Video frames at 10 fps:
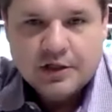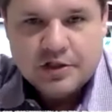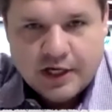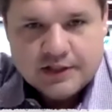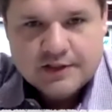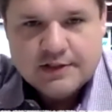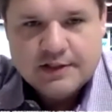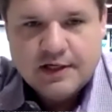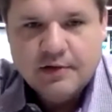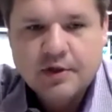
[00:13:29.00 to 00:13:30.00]
Access
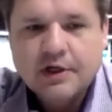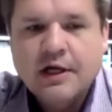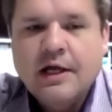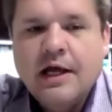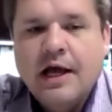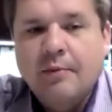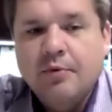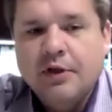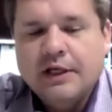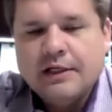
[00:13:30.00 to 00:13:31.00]
Network.
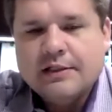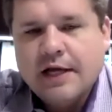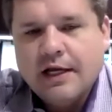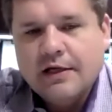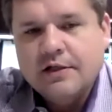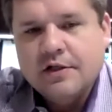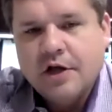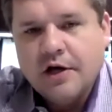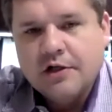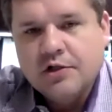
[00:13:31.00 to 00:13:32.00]
I'm really excited to
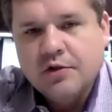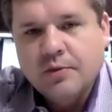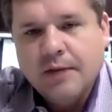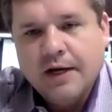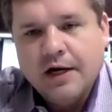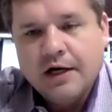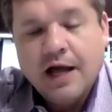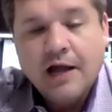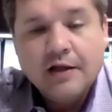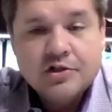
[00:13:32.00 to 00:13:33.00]
talk to you about our
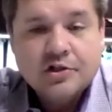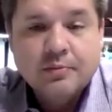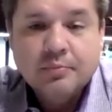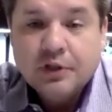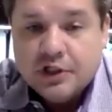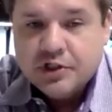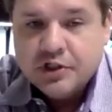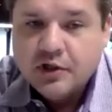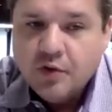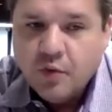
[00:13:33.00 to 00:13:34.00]
College
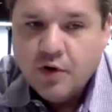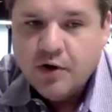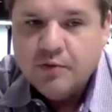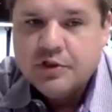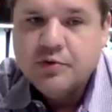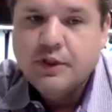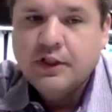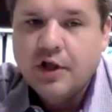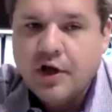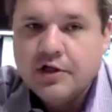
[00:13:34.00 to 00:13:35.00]
Completion Core, which we
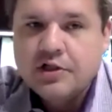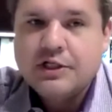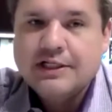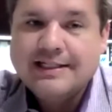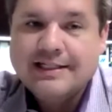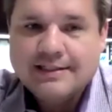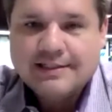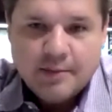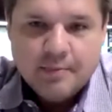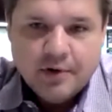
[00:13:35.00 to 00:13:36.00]
launched in
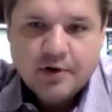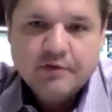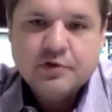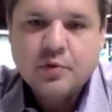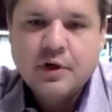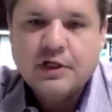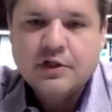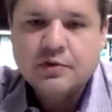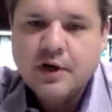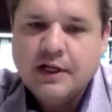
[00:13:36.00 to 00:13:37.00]
December of
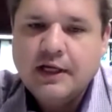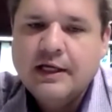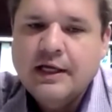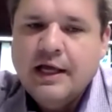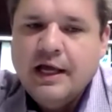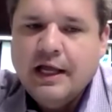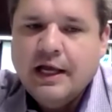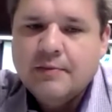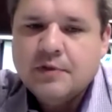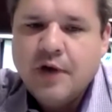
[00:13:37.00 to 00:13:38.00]
2020. And
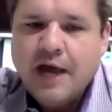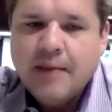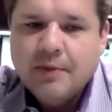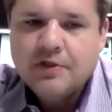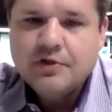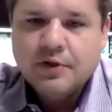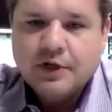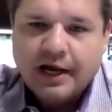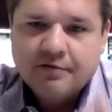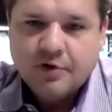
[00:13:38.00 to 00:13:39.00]
I'm so happy to do
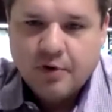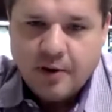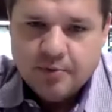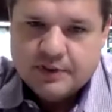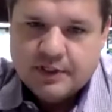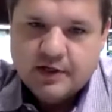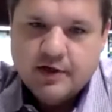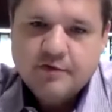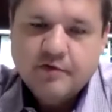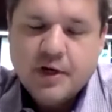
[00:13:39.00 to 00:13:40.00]
it after a
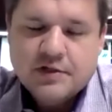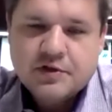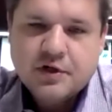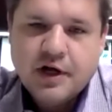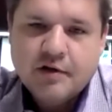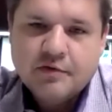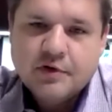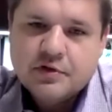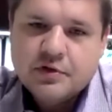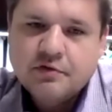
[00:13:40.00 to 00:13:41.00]
representative of Western
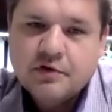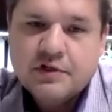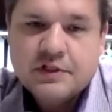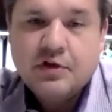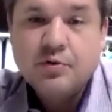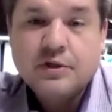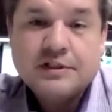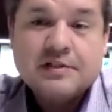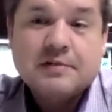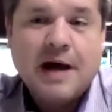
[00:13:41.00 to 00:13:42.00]
Governors University, who is
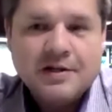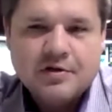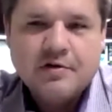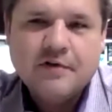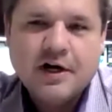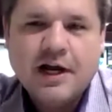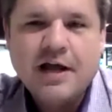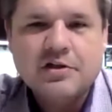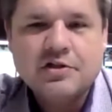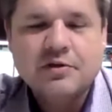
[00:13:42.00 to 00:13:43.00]
a sponsor of our
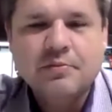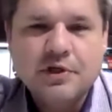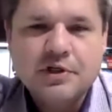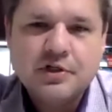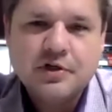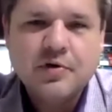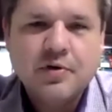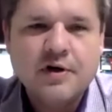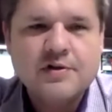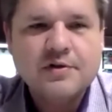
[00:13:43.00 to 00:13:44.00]
College Completion
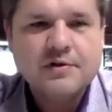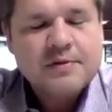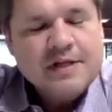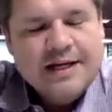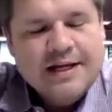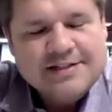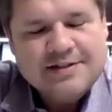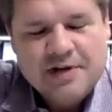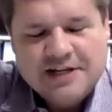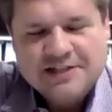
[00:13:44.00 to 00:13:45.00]
Core. So it's
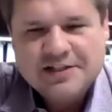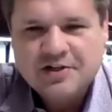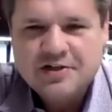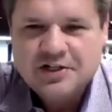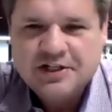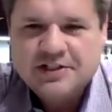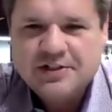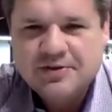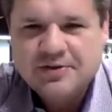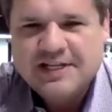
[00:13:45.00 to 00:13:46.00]
some nice synergy
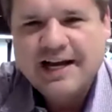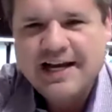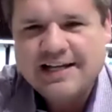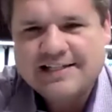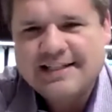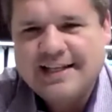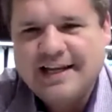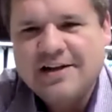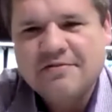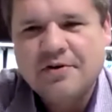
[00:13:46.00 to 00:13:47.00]
to tack on to the
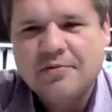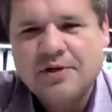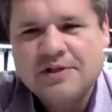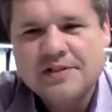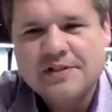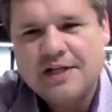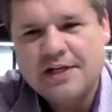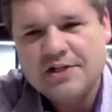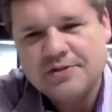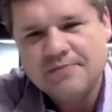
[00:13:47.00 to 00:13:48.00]
end of her
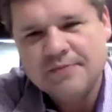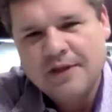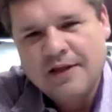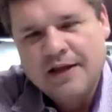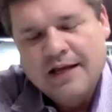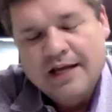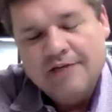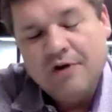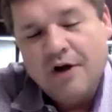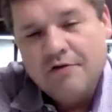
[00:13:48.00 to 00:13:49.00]
presentation.
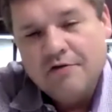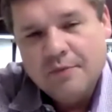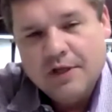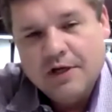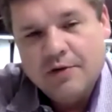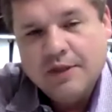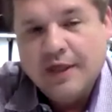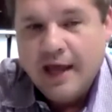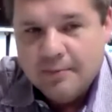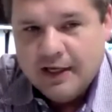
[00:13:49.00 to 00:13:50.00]
If you're unfamiliar with
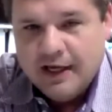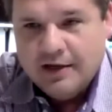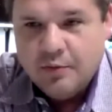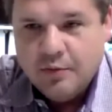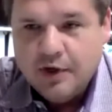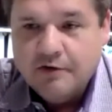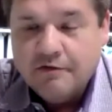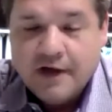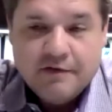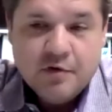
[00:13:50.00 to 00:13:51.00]
MCAN, we're a
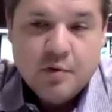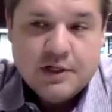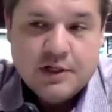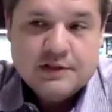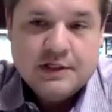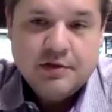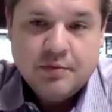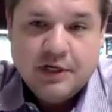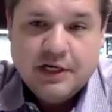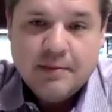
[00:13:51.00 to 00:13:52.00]
501c3
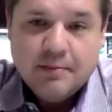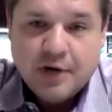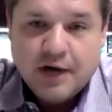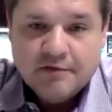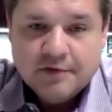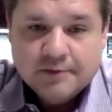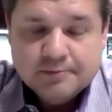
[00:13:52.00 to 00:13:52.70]
nonprofit.